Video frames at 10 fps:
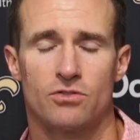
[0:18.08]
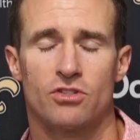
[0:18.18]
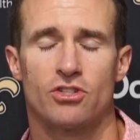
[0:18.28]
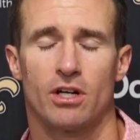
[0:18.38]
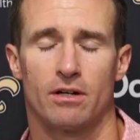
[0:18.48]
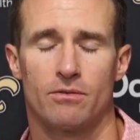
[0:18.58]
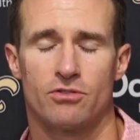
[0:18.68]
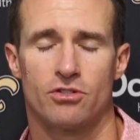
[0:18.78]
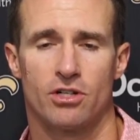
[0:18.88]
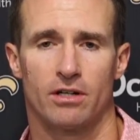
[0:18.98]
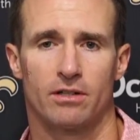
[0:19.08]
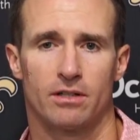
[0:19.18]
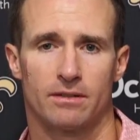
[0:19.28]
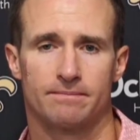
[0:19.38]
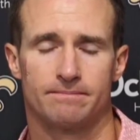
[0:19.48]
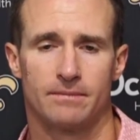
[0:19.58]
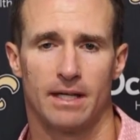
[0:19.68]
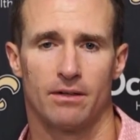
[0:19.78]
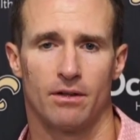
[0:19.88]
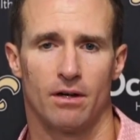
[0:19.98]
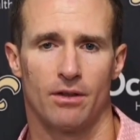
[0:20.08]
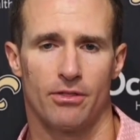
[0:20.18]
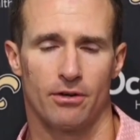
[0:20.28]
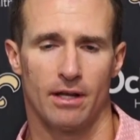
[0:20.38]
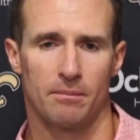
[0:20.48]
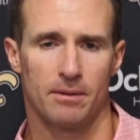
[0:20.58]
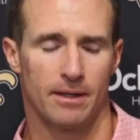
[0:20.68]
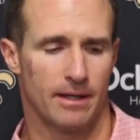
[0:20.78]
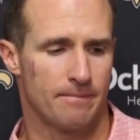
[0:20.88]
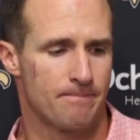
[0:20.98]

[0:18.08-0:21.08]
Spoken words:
It's to Jared. It was to Jared Cook. Yeah, on the third down play. Yep.